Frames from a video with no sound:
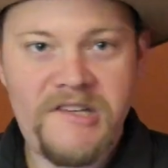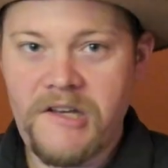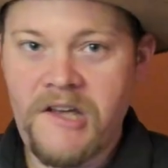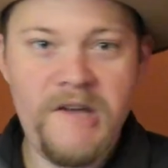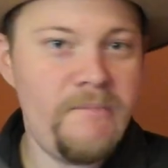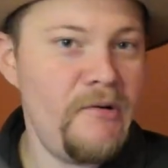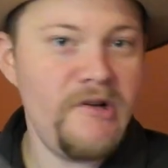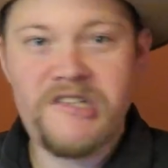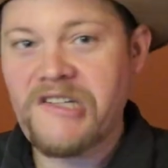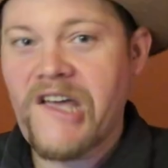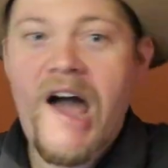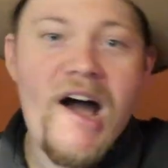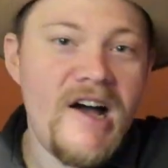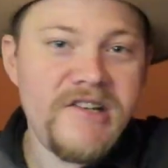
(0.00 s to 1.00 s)
He put
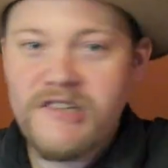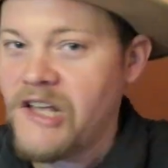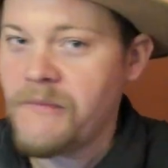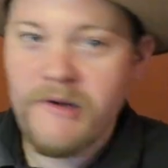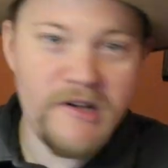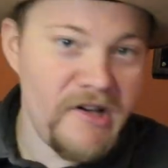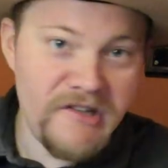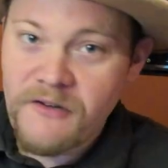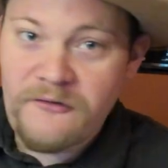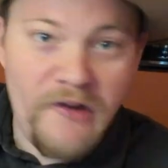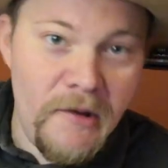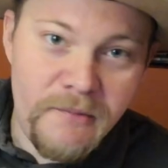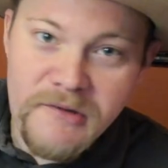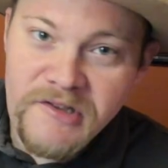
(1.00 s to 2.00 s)
sky's the limit because he
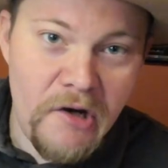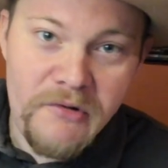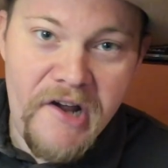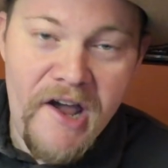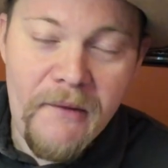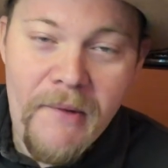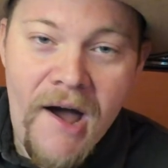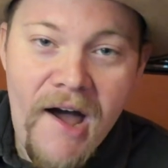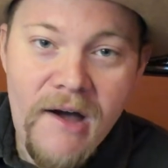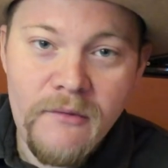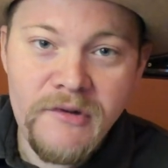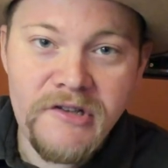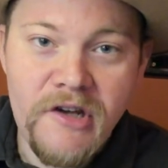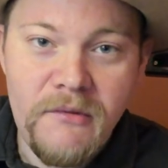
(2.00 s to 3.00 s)
flipped so damn high,
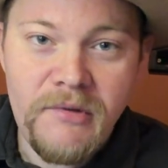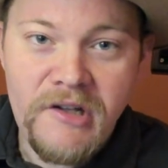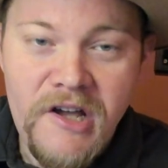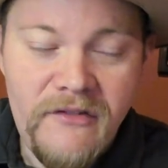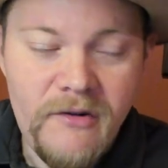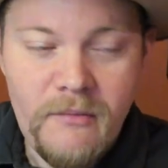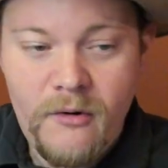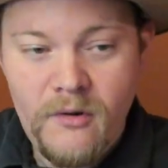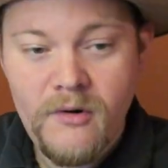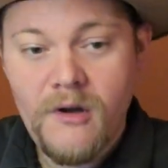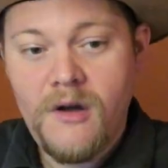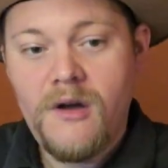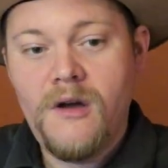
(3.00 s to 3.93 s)
it was unbelievable.